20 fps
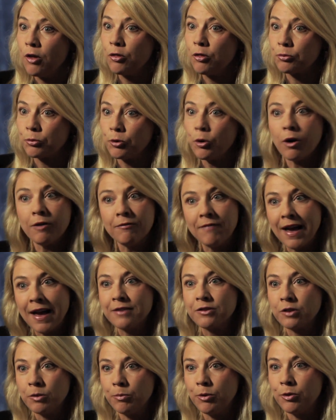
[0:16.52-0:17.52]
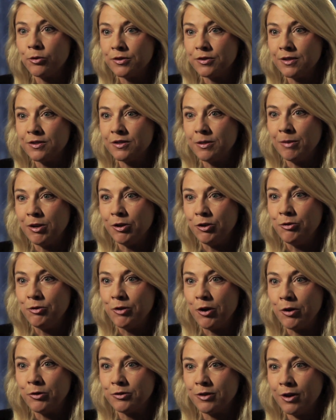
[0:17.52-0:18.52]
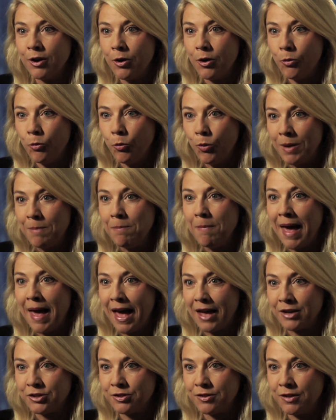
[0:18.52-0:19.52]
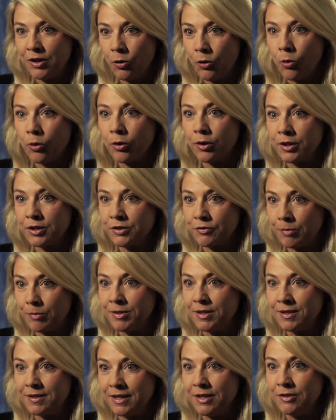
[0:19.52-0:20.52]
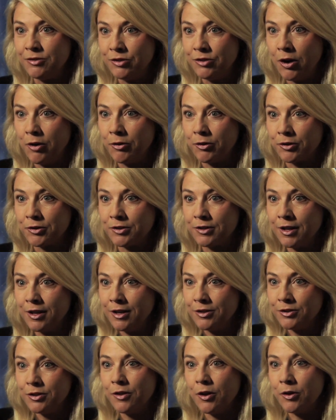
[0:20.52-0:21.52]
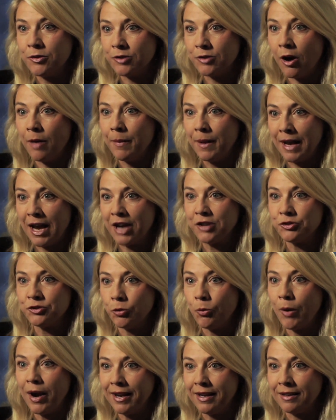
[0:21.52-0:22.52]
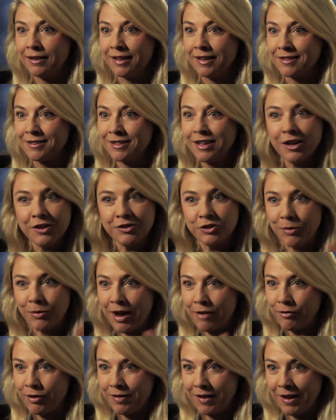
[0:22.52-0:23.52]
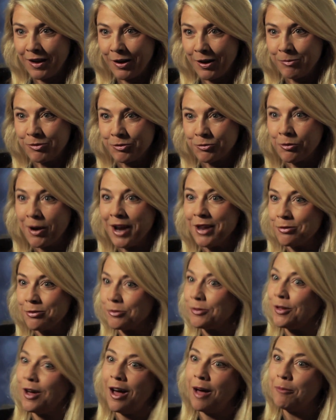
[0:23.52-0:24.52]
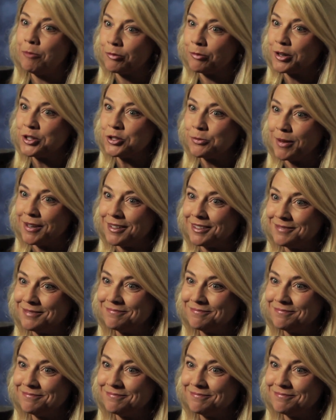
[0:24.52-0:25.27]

Through our vast computer system at UNOS, we match the organs from deceased donors to those on the national waiting list. So everything comes right through the hub of Richmond.